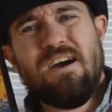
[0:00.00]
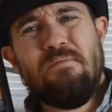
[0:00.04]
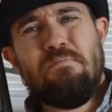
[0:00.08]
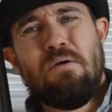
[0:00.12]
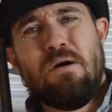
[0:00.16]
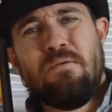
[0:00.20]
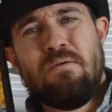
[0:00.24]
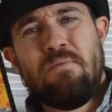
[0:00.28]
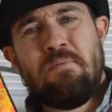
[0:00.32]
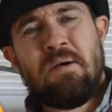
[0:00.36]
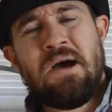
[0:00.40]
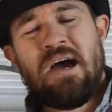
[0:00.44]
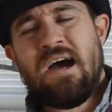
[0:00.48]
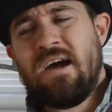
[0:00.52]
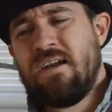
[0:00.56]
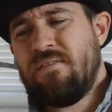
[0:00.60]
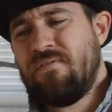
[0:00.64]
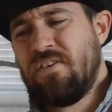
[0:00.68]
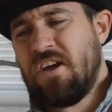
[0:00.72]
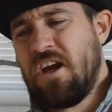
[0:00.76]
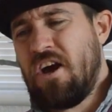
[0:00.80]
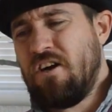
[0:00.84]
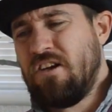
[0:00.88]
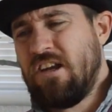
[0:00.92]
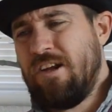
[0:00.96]
Bomberman,
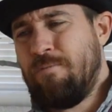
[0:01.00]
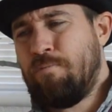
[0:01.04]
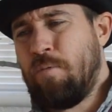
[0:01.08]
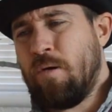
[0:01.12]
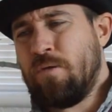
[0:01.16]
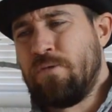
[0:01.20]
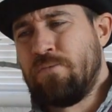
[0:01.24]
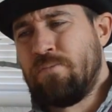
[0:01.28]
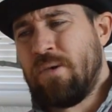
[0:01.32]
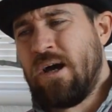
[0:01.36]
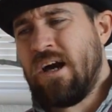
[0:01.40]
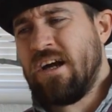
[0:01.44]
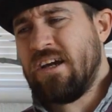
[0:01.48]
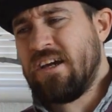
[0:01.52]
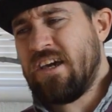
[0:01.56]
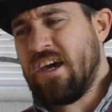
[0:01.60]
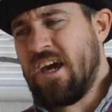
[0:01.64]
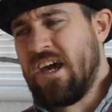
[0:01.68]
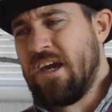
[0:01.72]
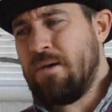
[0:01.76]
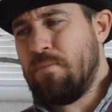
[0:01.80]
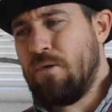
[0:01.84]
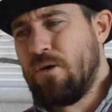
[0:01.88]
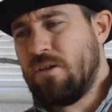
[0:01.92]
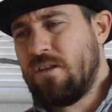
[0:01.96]
the only Bomberman
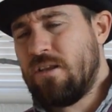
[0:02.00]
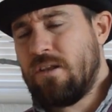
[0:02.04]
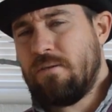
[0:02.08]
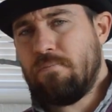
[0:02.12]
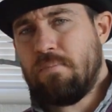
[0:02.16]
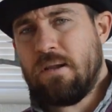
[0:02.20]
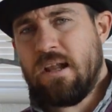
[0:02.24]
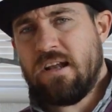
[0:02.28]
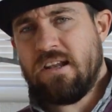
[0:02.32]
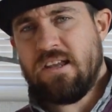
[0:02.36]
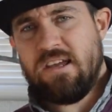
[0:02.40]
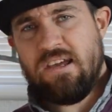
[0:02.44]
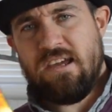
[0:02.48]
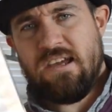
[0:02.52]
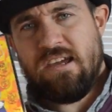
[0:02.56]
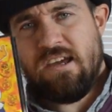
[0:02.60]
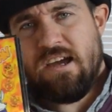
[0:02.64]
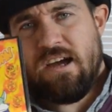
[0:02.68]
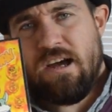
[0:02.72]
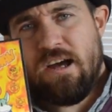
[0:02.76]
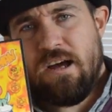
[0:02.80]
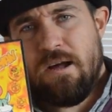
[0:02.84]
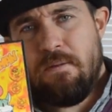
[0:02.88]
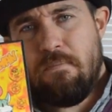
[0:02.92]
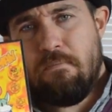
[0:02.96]
game on the bloody
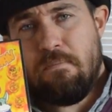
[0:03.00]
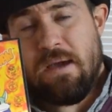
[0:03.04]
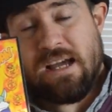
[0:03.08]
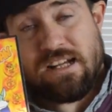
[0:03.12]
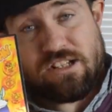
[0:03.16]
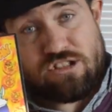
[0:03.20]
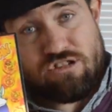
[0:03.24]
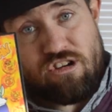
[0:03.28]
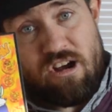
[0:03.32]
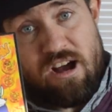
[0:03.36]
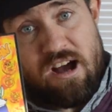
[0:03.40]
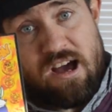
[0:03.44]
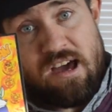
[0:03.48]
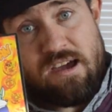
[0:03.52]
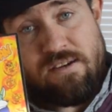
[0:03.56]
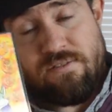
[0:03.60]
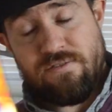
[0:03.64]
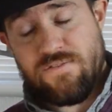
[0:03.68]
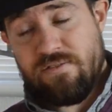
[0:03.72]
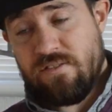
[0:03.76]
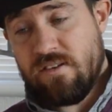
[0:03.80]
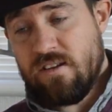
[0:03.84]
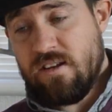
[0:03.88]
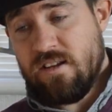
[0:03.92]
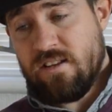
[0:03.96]
Mega
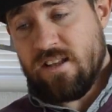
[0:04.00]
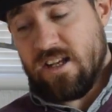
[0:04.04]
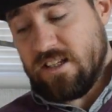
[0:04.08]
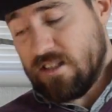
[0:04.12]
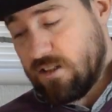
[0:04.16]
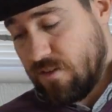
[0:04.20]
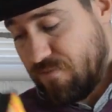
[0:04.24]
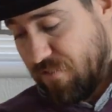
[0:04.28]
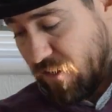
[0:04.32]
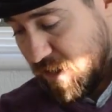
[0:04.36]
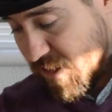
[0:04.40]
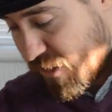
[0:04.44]
Drive. That's a fun